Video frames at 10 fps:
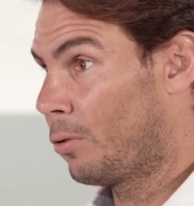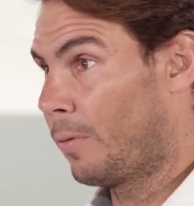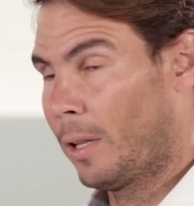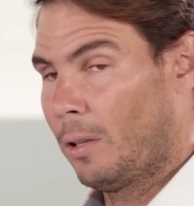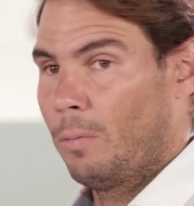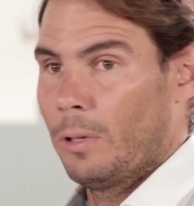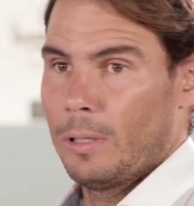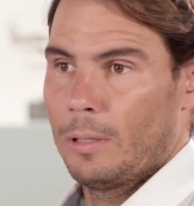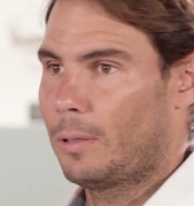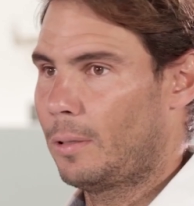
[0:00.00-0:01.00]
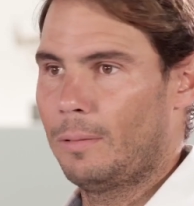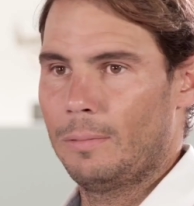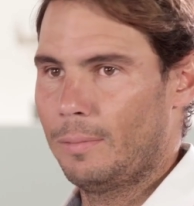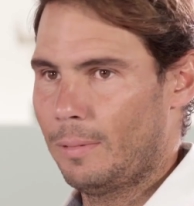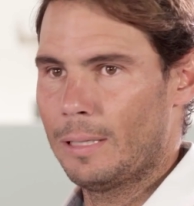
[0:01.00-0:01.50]
an economic level, so many
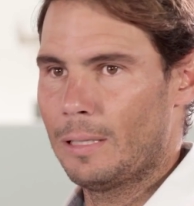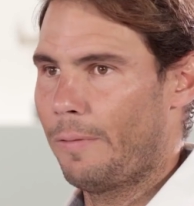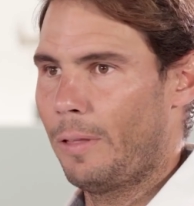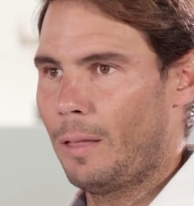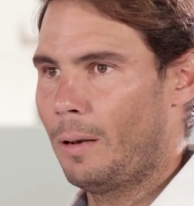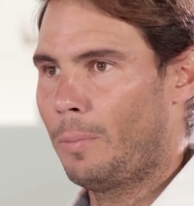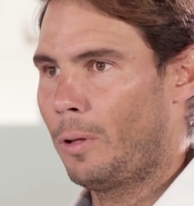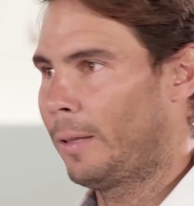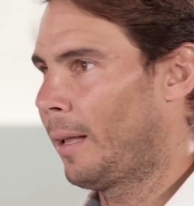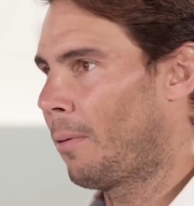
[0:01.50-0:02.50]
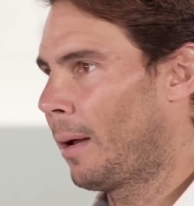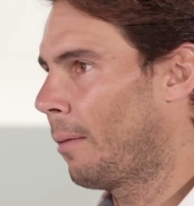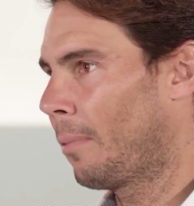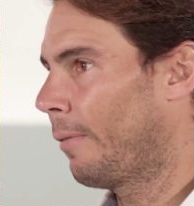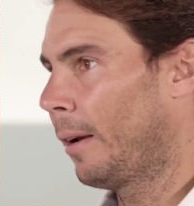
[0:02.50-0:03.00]
people suffering, it's
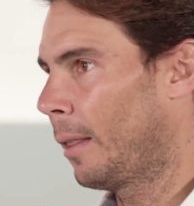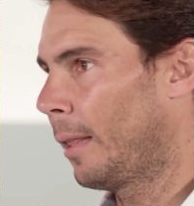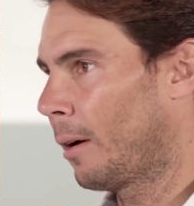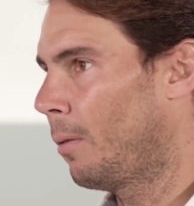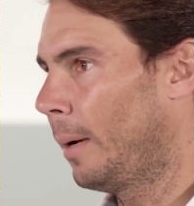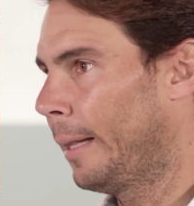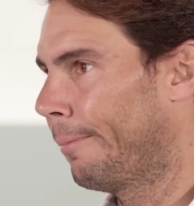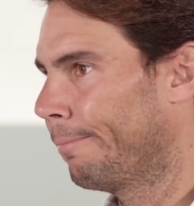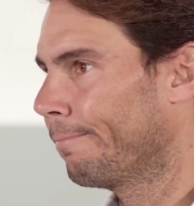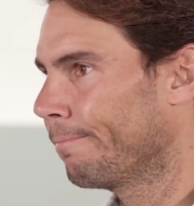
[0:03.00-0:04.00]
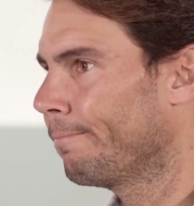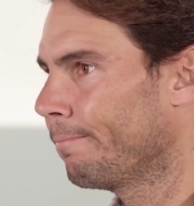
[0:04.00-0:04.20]
hard to be